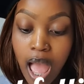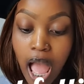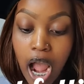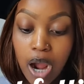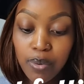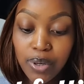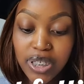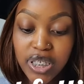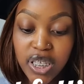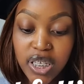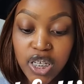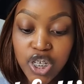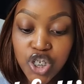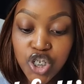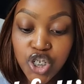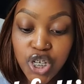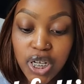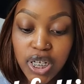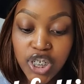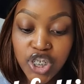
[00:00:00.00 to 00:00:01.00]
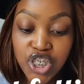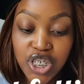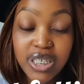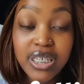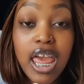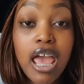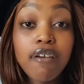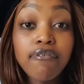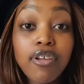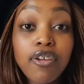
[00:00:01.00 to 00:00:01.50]
I was initially just
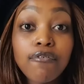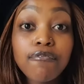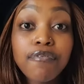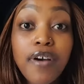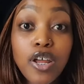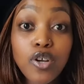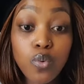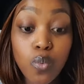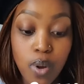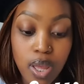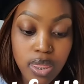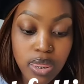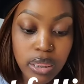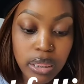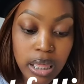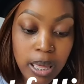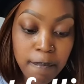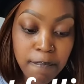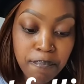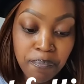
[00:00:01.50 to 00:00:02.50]
having fun with,